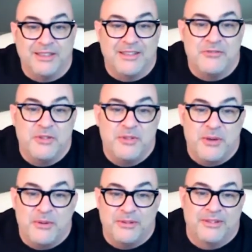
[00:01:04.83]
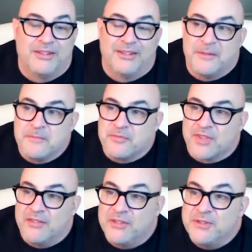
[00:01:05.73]
Like, if you're
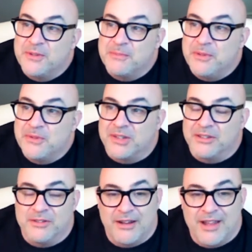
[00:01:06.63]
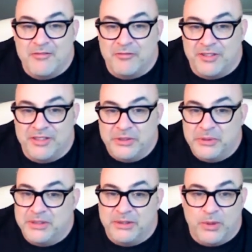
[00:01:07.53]
doing music and you're not having fun
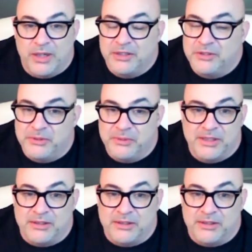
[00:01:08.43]
doing it, why are you doing